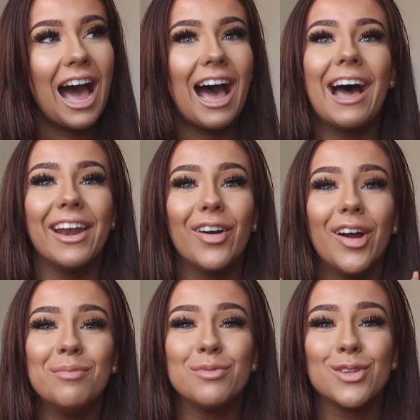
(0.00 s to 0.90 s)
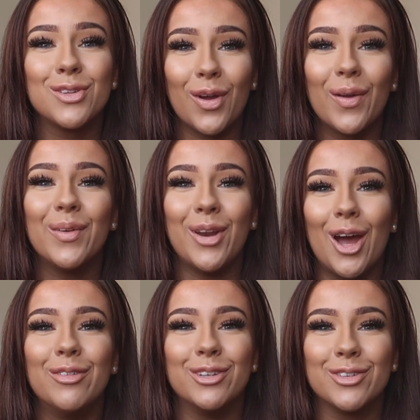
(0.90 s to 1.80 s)
and I'm so
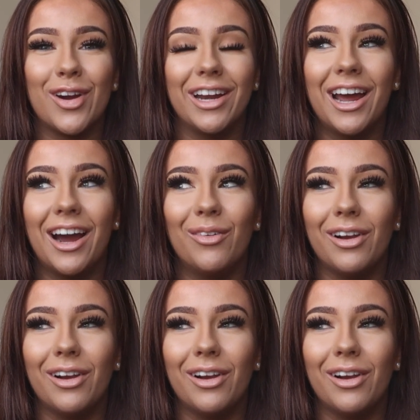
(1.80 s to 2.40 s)
nervous right now.